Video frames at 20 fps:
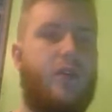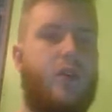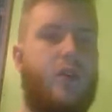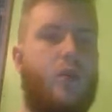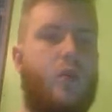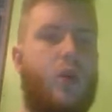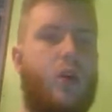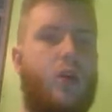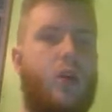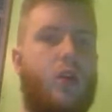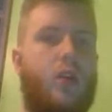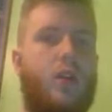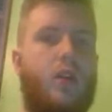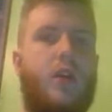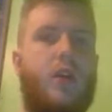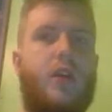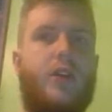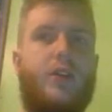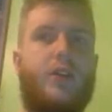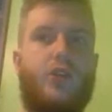a wall,
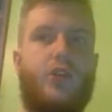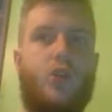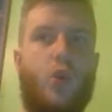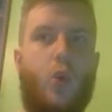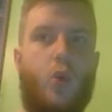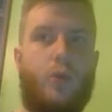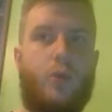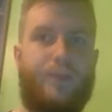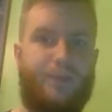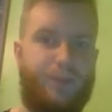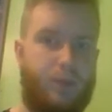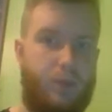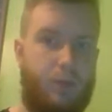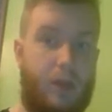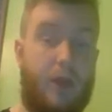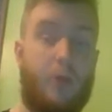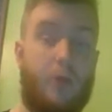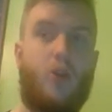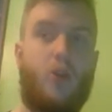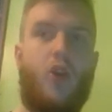so
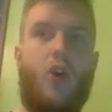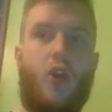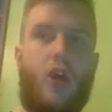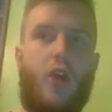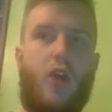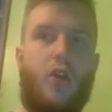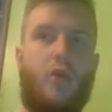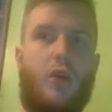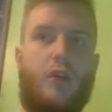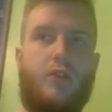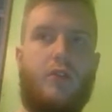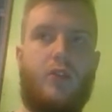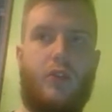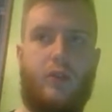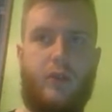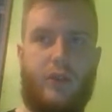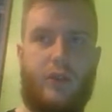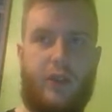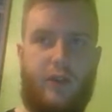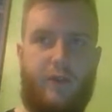being able to taunt other walls is
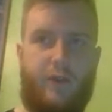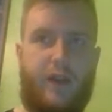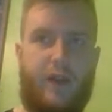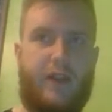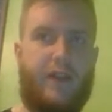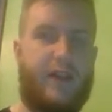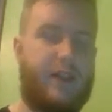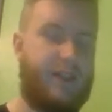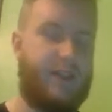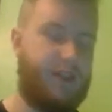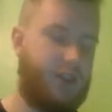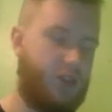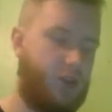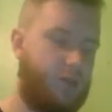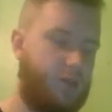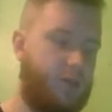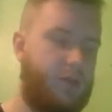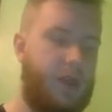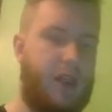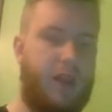always like fantastic,
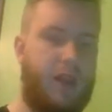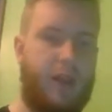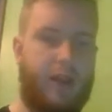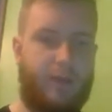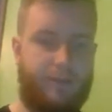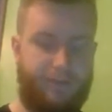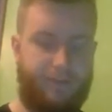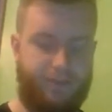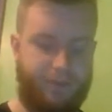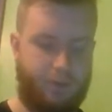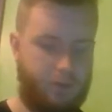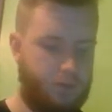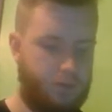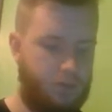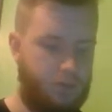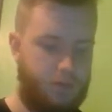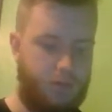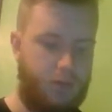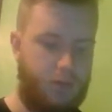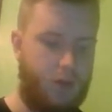stop them healing,
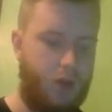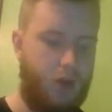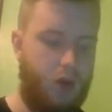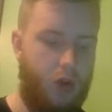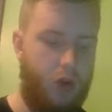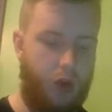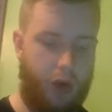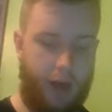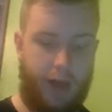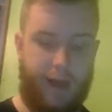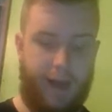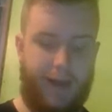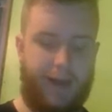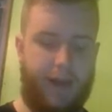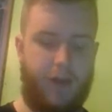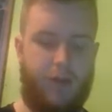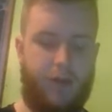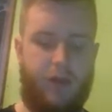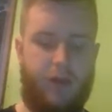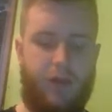or
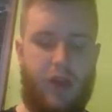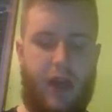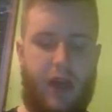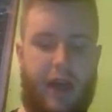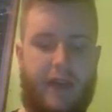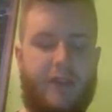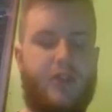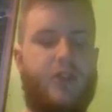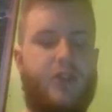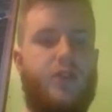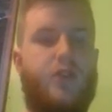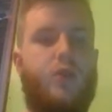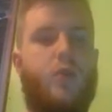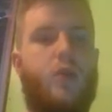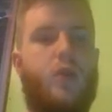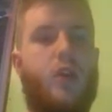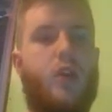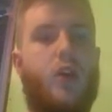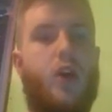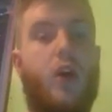getting rid of your hazards or
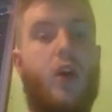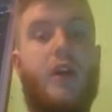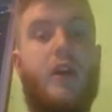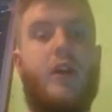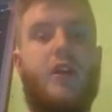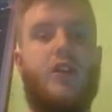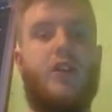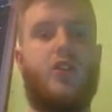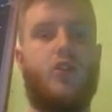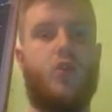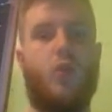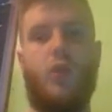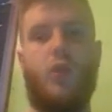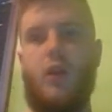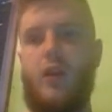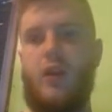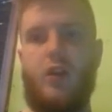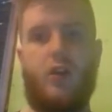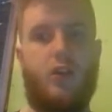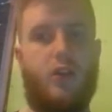whatnot. So
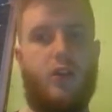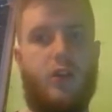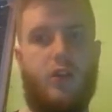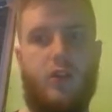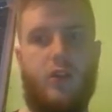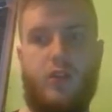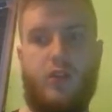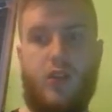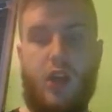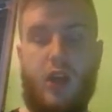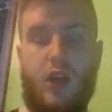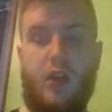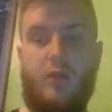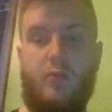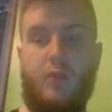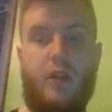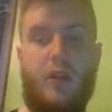Skarmory,